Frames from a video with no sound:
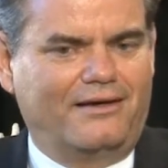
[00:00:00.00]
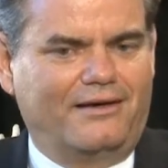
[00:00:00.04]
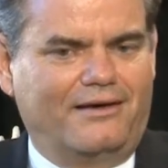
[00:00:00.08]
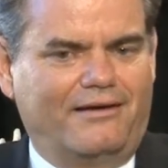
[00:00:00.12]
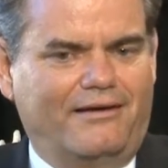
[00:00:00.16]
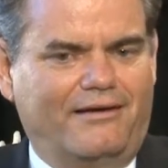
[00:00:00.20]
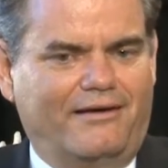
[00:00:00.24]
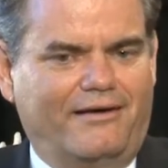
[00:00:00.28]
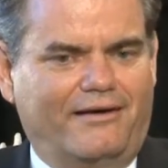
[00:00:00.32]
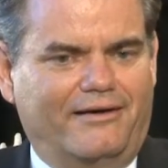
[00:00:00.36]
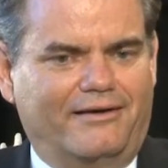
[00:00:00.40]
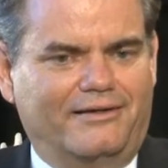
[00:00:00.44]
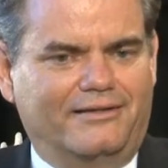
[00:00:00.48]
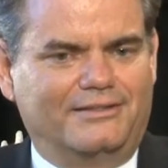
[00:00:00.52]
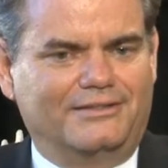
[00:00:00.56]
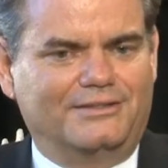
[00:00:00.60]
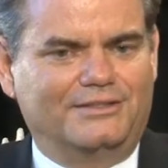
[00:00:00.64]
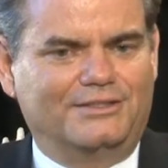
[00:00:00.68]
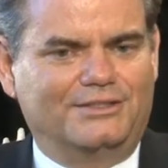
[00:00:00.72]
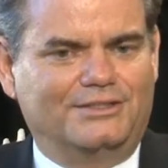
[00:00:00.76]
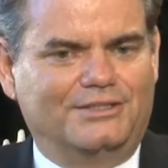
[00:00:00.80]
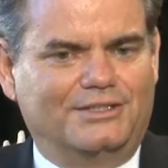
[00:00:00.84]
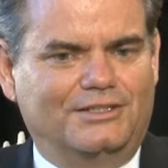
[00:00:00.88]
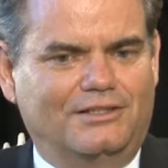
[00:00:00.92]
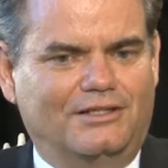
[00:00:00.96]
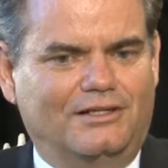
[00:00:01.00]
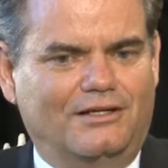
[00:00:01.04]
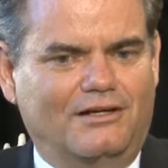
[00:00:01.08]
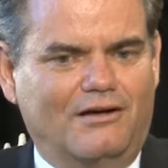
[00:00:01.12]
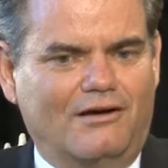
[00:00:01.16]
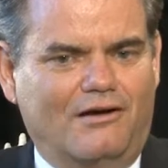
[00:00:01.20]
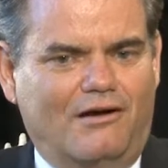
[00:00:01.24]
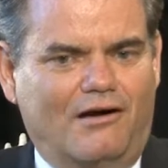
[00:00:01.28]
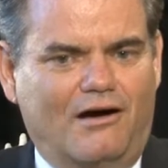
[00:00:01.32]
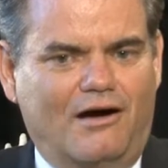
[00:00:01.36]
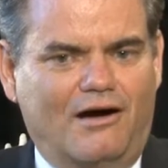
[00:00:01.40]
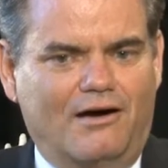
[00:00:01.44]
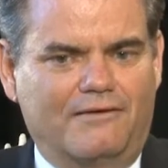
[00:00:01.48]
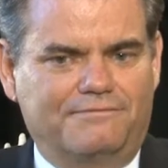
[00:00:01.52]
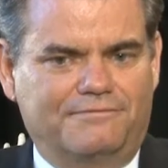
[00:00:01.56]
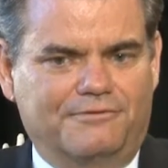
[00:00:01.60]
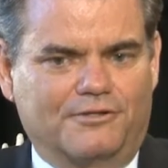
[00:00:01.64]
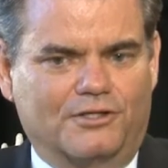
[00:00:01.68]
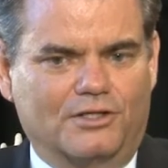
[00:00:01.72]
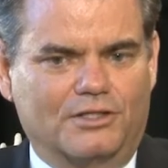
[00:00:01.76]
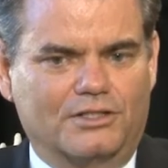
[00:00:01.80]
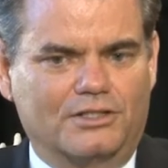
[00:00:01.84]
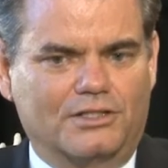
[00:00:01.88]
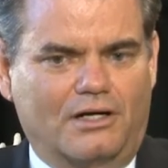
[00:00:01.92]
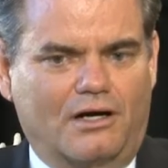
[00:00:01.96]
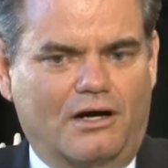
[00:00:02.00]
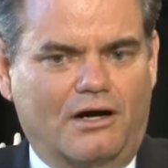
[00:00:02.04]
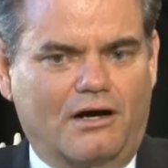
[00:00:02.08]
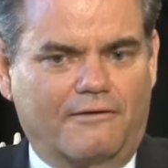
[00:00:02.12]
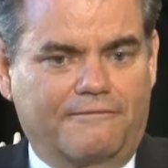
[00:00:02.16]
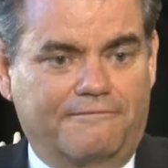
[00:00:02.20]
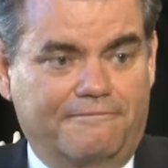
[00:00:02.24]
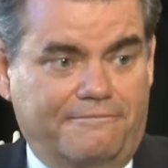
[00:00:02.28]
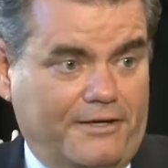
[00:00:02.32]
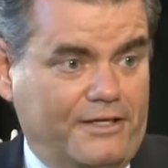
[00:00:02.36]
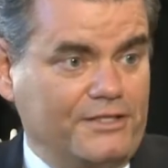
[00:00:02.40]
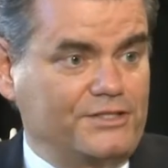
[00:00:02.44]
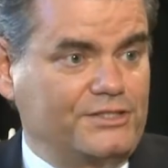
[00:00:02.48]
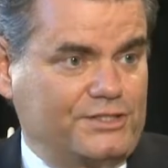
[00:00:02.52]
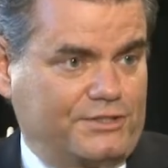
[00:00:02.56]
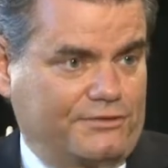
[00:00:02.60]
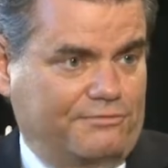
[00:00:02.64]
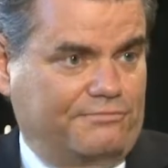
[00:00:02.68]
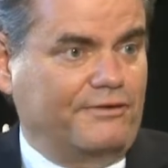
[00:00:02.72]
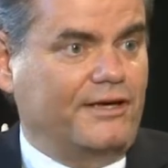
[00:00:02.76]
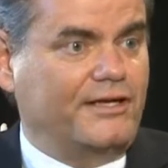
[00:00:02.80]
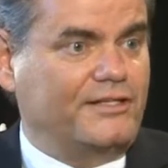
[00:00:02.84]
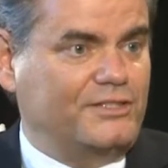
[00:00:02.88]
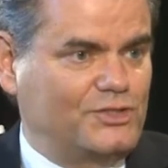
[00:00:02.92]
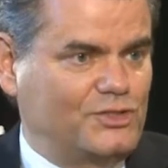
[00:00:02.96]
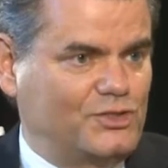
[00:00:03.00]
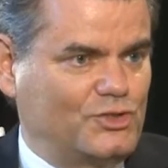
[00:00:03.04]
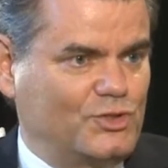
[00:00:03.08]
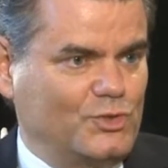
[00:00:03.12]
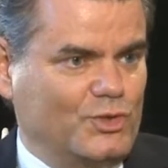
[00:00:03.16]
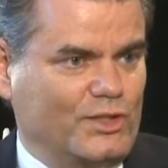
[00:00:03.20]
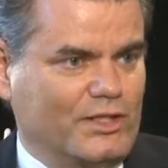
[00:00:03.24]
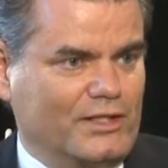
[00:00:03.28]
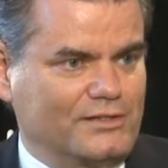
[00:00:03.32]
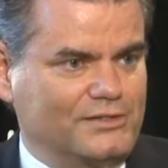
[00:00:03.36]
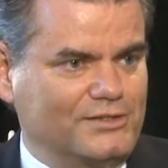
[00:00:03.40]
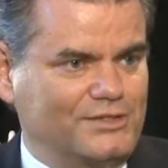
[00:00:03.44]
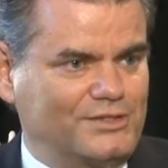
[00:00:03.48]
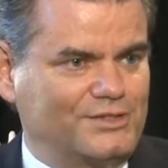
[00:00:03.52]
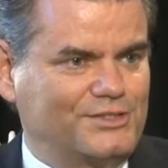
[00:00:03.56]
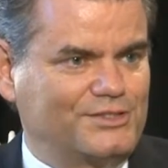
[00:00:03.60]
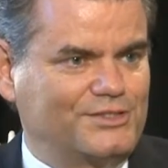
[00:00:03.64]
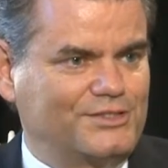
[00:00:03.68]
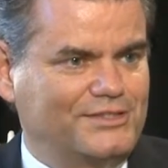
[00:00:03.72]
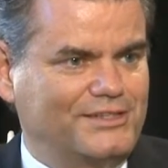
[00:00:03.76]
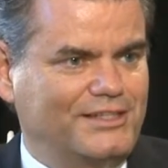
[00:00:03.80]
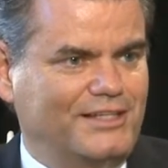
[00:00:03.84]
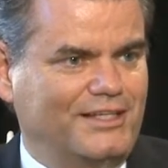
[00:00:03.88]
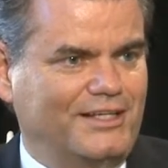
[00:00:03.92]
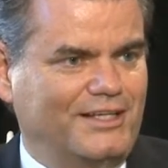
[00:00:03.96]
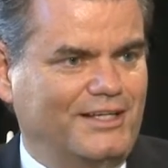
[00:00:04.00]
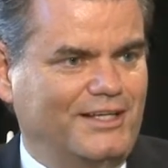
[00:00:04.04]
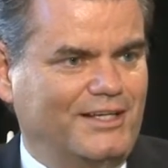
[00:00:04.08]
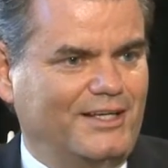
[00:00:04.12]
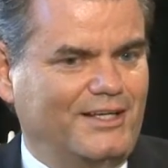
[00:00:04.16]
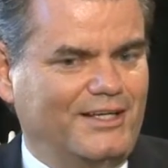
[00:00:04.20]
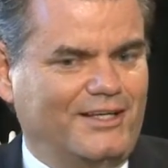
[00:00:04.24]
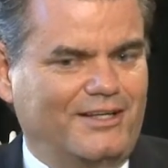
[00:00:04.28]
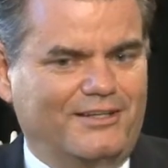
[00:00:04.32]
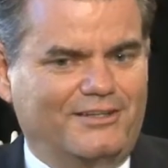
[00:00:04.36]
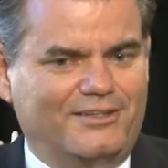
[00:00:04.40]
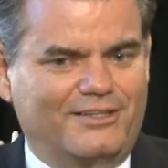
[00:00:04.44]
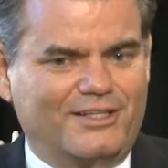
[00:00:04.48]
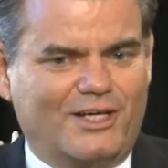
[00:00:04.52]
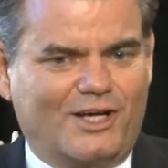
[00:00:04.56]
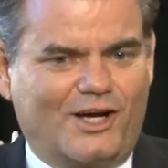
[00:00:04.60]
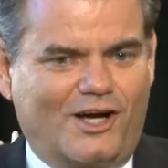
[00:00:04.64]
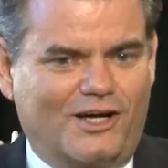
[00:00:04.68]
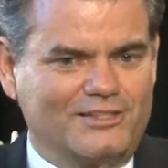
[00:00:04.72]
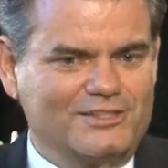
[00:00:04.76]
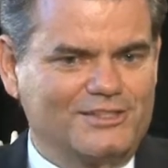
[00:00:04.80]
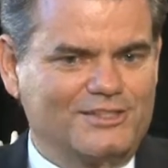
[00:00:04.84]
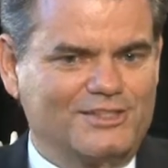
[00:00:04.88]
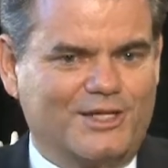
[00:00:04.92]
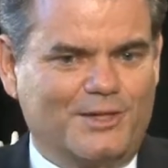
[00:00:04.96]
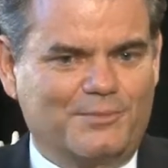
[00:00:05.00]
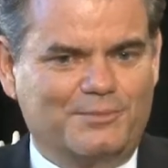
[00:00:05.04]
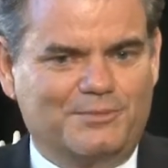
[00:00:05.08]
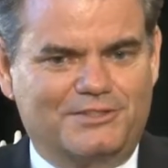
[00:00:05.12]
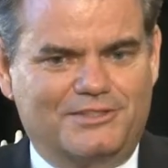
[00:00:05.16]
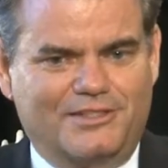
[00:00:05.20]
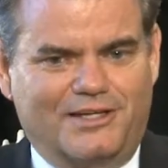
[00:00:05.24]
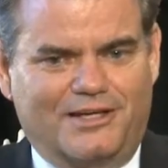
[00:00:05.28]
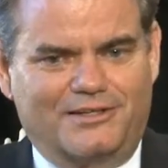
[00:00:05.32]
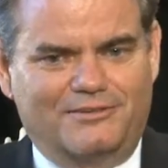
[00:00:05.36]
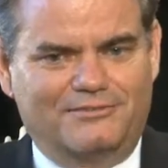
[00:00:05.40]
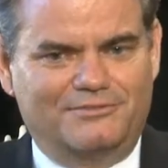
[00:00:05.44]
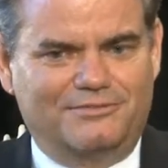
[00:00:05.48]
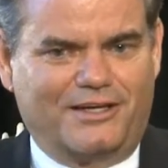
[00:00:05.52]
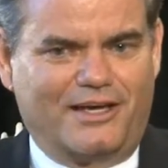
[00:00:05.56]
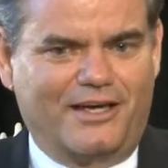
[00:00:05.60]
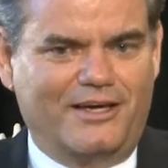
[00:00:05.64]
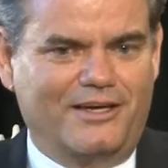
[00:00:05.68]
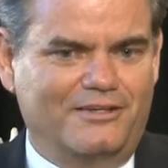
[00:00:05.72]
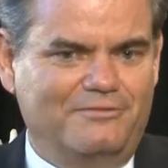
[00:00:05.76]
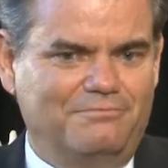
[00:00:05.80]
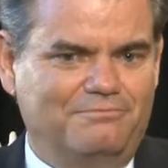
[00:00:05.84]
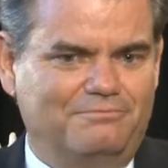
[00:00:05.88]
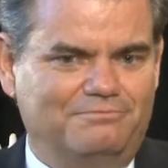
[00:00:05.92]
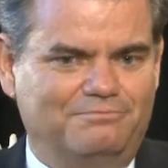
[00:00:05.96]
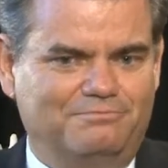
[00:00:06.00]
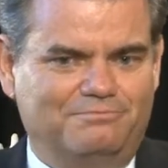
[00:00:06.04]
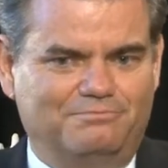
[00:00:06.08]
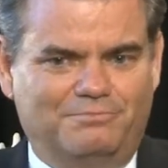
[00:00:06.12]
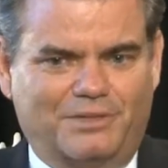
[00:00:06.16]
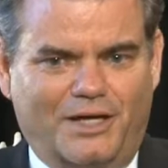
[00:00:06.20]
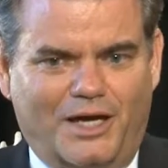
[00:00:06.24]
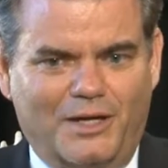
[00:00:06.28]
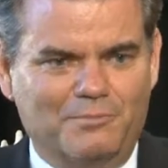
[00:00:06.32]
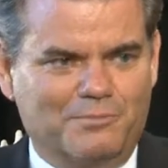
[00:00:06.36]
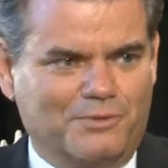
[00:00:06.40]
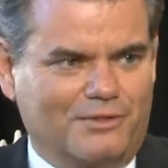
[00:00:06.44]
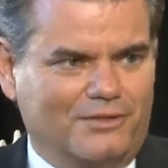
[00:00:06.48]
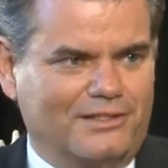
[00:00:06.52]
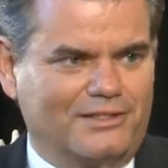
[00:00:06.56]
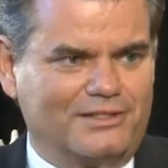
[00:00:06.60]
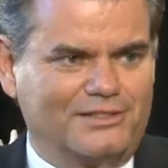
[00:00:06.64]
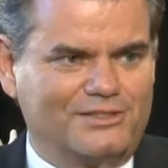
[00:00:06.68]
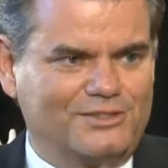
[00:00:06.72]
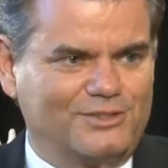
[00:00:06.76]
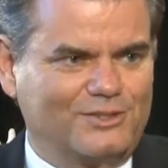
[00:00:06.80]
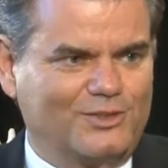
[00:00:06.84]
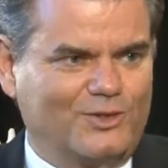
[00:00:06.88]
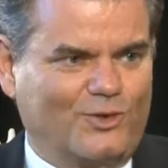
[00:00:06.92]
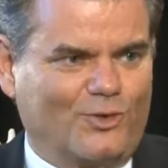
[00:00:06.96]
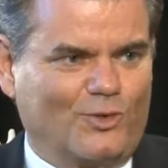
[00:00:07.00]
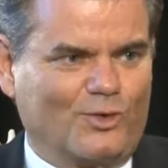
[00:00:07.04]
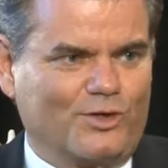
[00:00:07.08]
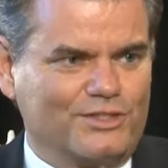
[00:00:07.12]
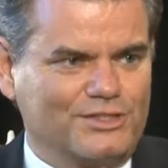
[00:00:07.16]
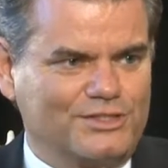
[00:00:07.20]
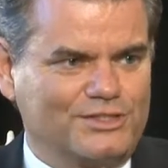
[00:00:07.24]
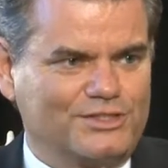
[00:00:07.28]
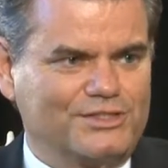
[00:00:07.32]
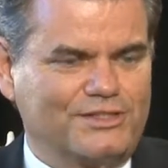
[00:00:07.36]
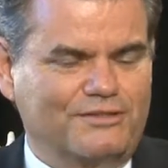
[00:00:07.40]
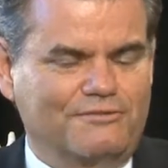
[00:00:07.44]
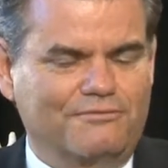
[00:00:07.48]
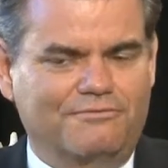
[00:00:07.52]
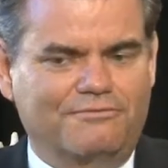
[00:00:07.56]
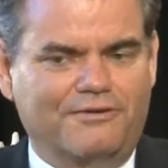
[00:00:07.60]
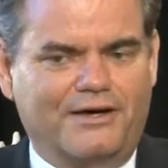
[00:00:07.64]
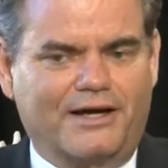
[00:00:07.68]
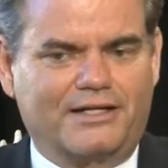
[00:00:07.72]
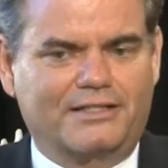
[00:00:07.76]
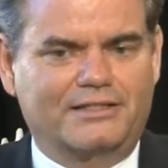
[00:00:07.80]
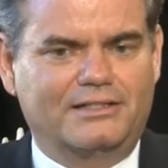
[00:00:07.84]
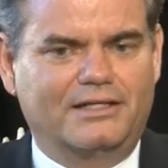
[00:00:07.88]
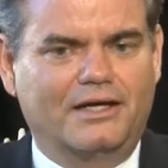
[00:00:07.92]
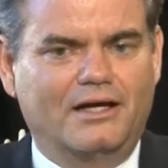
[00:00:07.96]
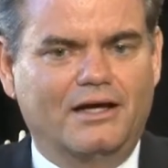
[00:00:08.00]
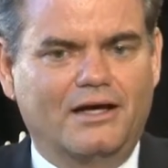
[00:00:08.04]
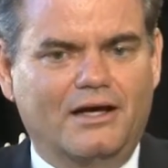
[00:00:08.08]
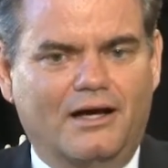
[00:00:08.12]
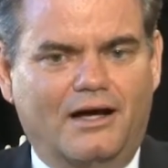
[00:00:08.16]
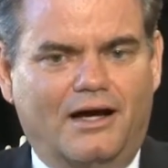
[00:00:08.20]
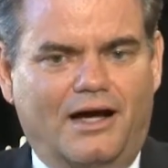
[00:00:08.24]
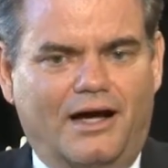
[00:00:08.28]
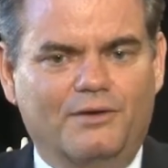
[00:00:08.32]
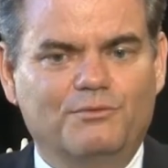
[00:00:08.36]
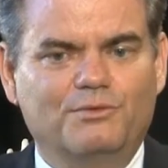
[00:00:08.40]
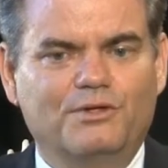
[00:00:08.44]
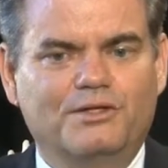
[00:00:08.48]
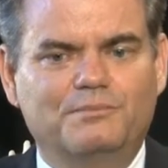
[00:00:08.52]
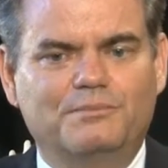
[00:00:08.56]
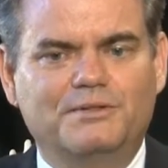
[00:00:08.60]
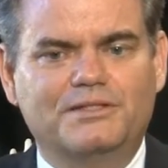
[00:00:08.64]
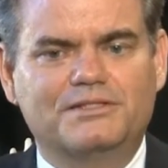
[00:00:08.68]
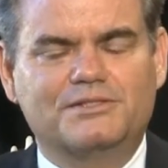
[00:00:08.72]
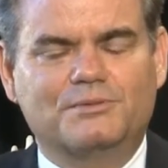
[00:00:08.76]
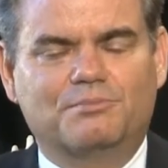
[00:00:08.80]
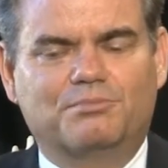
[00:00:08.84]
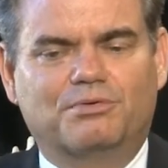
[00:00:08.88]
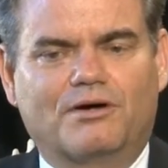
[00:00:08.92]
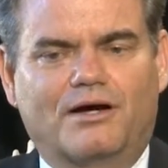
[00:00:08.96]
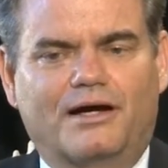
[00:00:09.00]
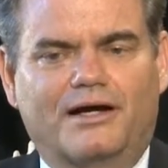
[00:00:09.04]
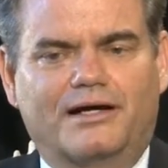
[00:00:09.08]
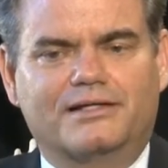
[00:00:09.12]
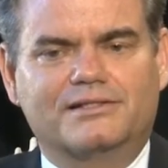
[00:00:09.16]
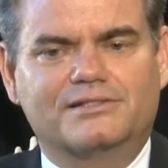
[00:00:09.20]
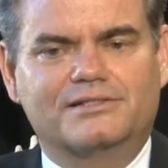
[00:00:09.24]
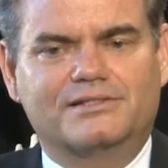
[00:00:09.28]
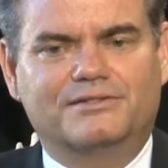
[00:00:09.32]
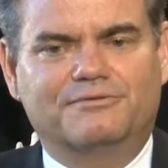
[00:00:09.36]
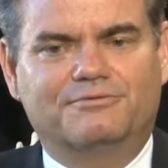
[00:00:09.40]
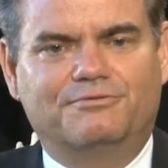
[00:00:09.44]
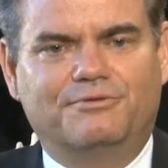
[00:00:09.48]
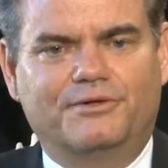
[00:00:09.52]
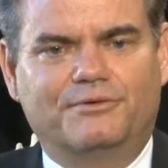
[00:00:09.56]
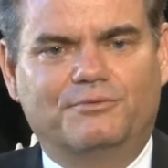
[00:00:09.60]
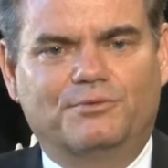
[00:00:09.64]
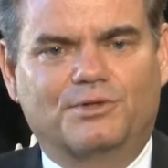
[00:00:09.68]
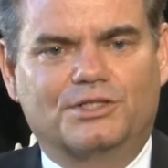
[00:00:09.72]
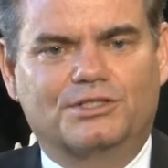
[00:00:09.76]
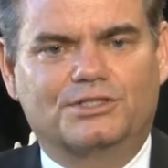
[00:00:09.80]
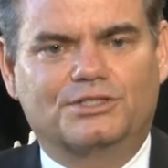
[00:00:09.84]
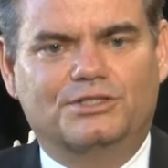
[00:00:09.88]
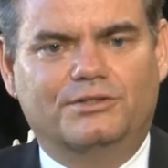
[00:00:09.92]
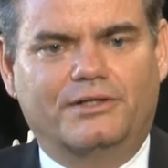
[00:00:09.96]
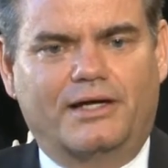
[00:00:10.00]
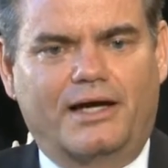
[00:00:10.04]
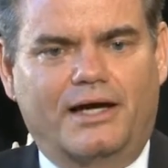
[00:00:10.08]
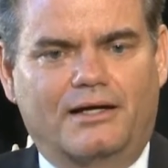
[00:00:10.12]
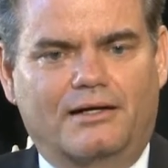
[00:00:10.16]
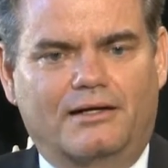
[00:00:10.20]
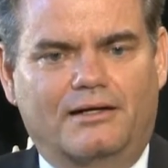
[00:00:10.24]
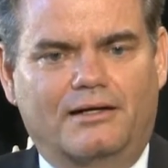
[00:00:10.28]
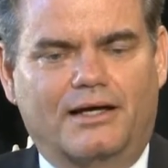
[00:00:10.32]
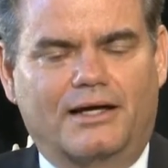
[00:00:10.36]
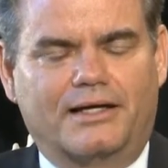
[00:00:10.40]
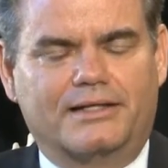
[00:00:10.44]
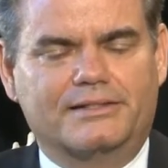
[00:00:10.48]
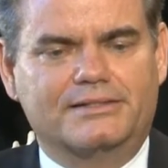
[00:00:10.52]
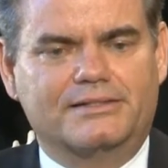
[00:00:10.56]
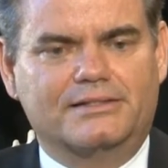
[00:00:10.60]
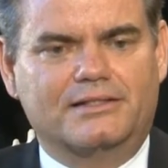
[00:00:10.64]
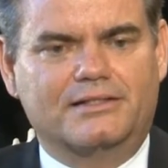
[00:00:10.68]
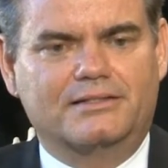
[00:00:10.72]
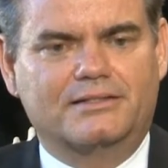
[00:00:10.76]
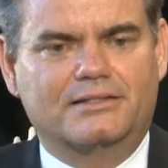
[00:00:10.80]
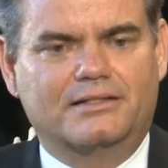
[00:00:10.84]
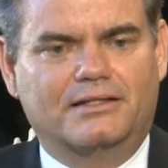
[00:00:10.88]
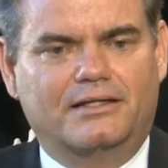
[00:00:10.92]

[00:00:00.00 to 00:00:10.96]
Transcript: and offered our face-to-face students the concept of a paperless course. In fact, I wouldn't be surprised if we were to analyze it